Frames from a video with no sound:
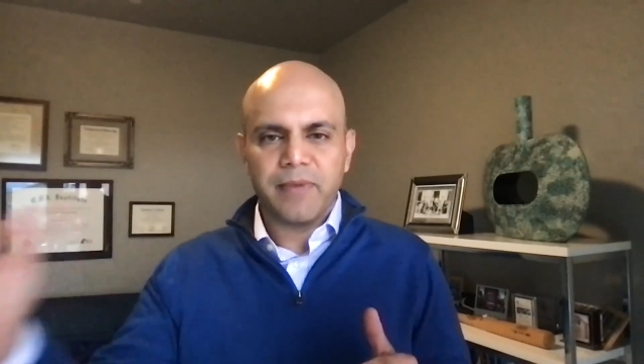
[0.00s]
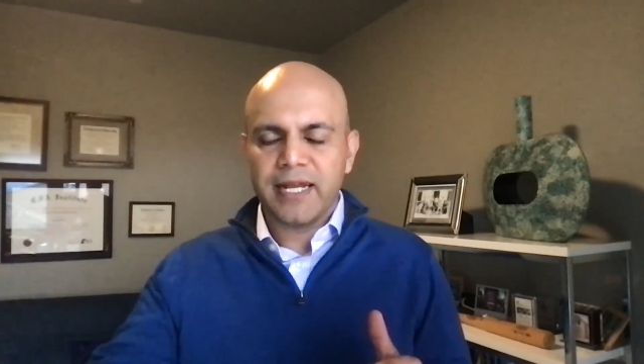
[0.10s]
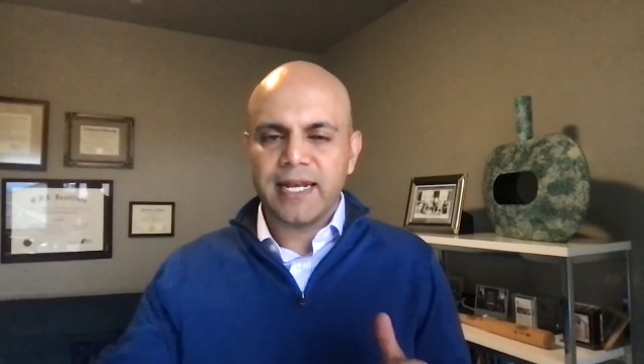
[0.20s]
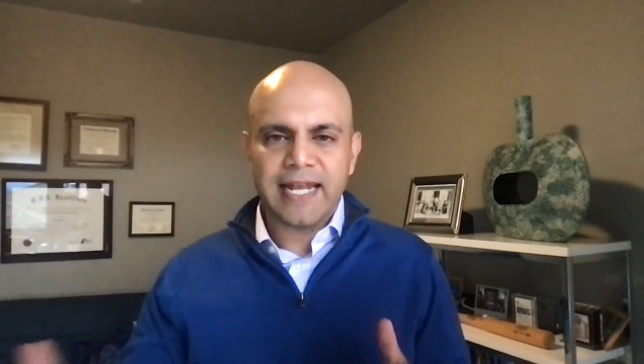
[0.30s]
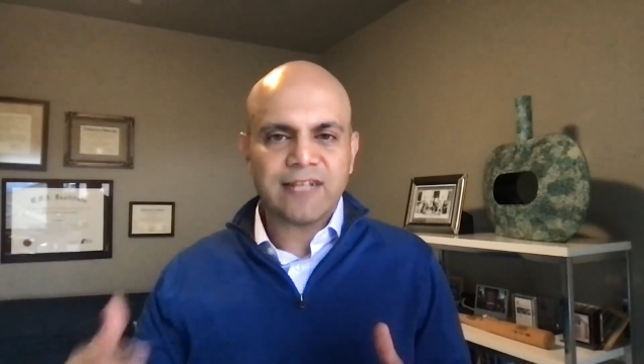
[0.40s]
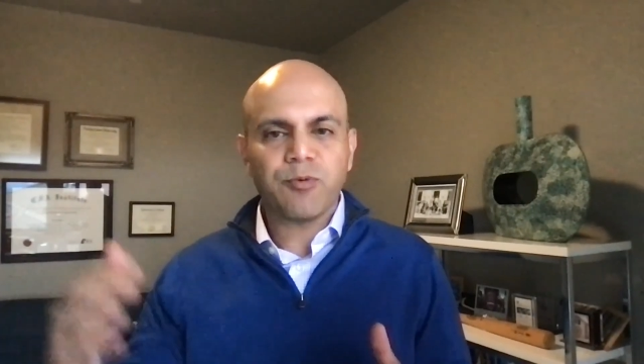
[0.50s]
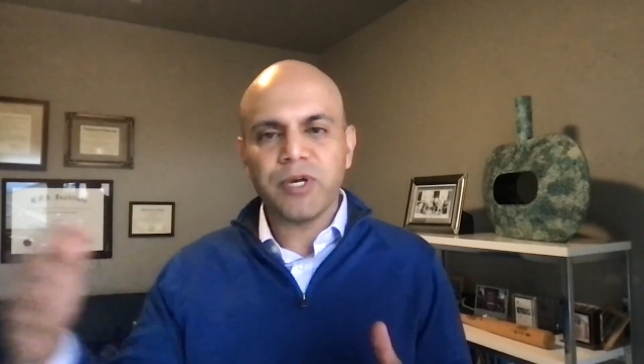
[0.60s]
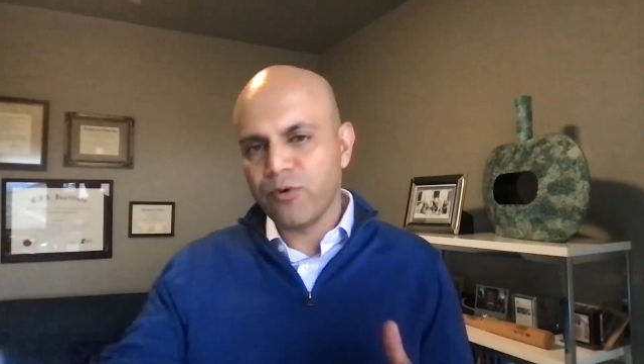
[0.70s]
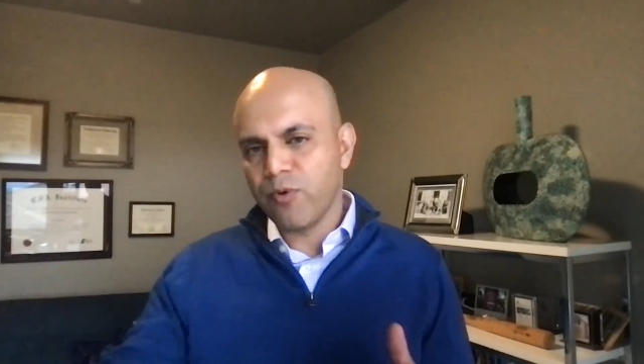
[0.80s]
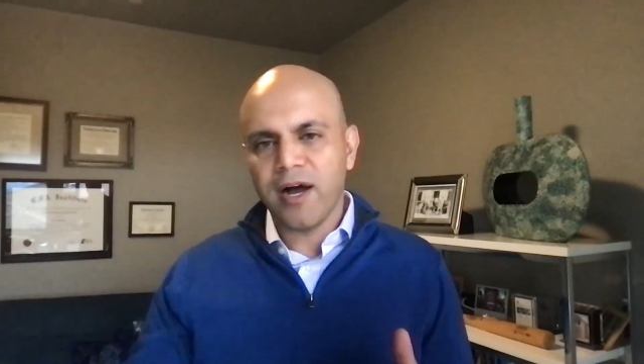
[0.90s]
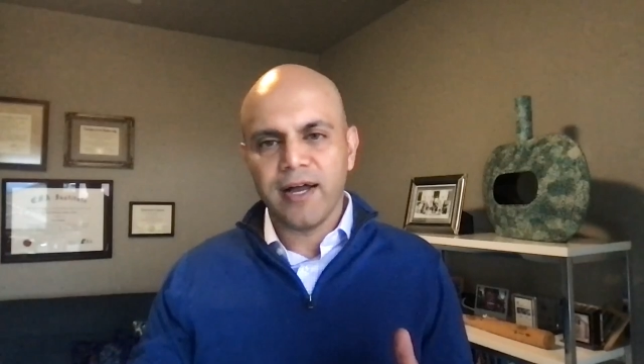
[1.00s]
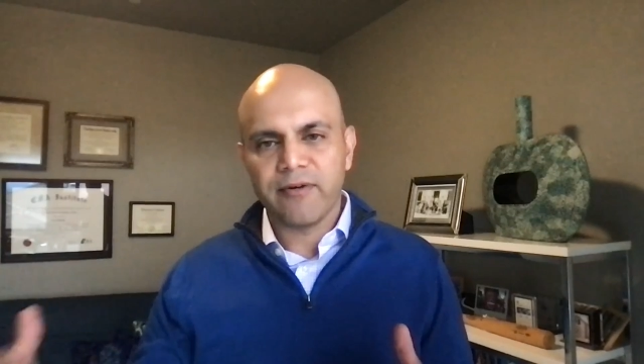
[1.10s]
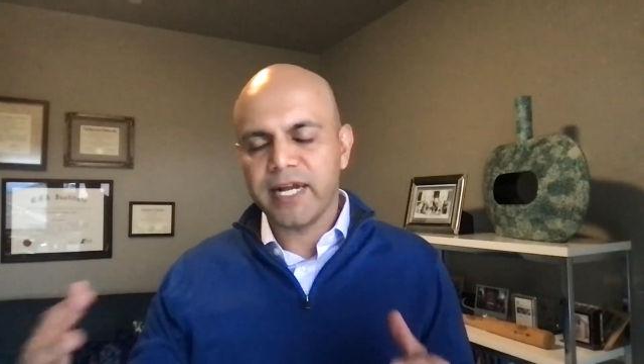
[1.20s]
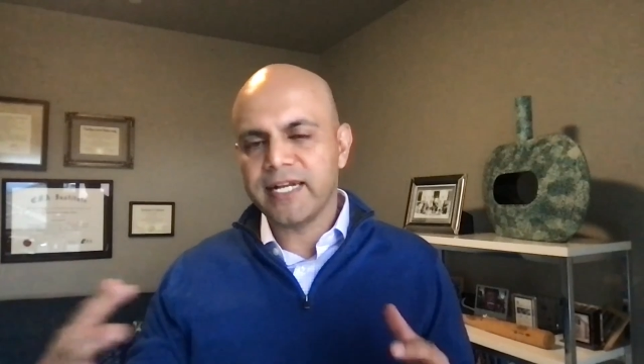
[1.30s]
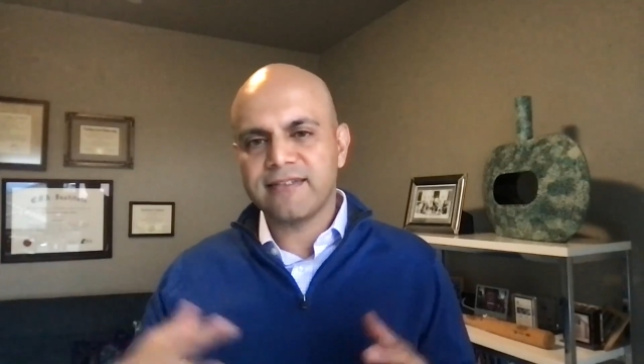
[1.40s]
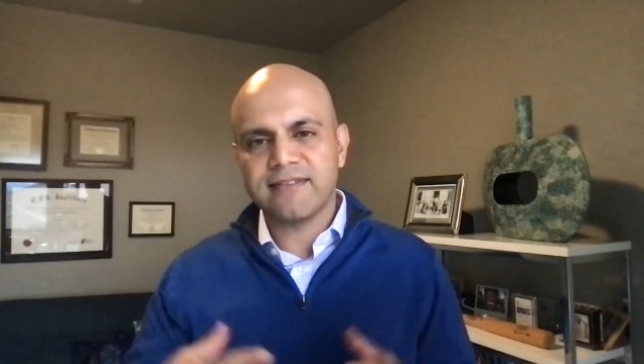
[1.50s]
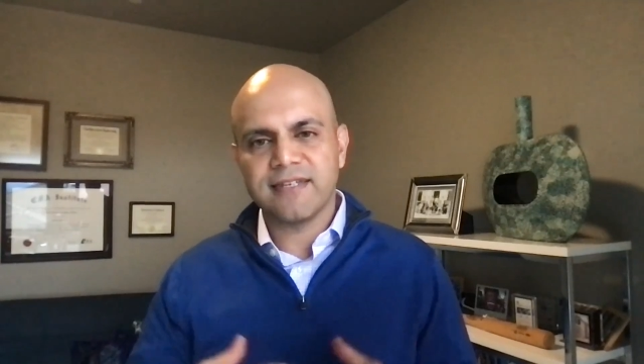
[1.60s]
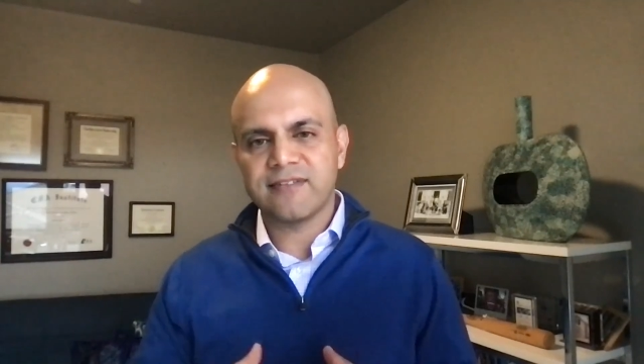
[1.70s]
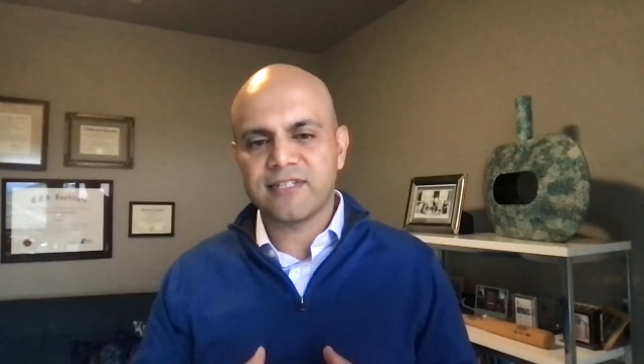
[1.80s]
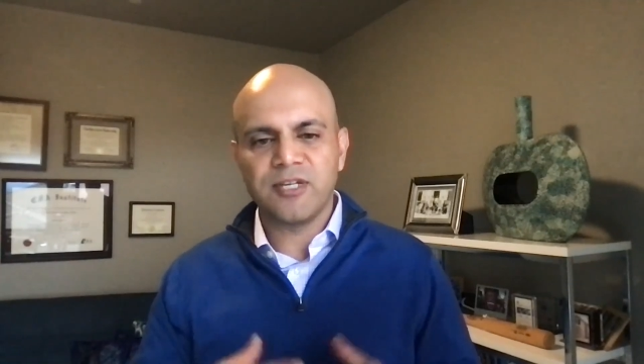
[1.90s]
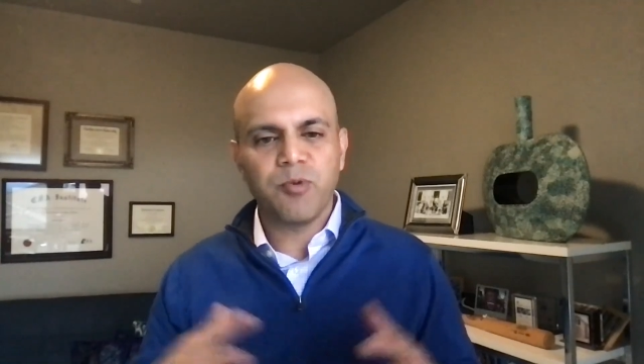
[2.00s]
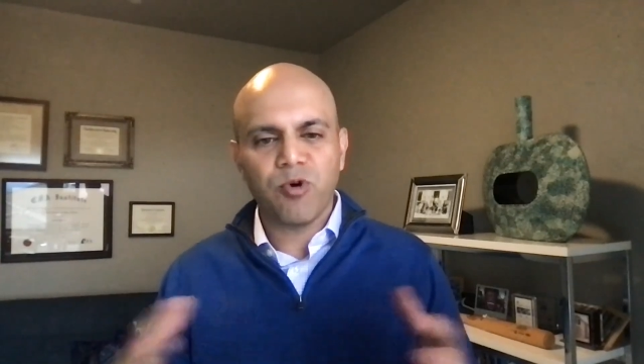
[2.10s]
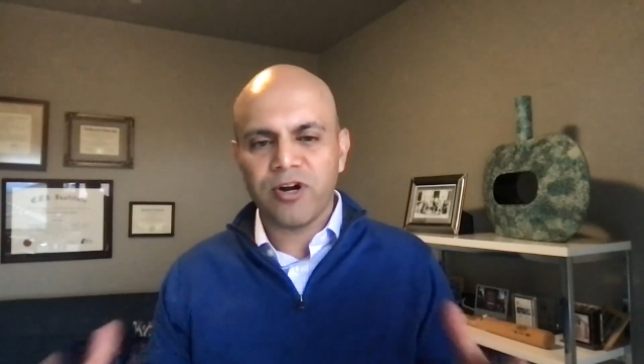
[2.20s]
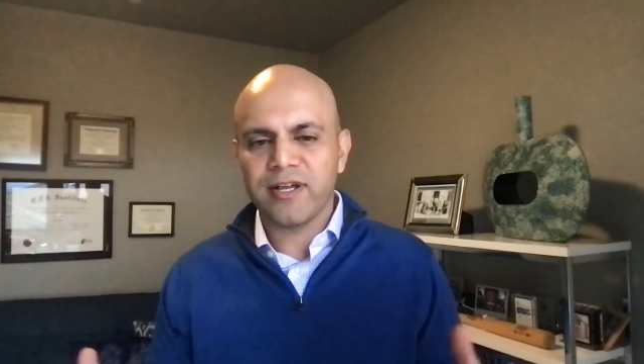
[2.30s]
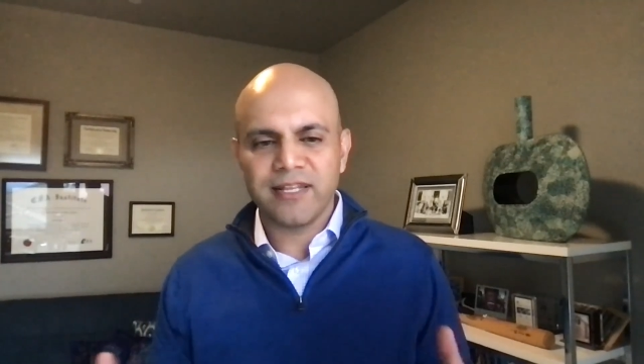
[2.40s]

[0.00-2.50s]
And that's what you want, right? It's keyboard.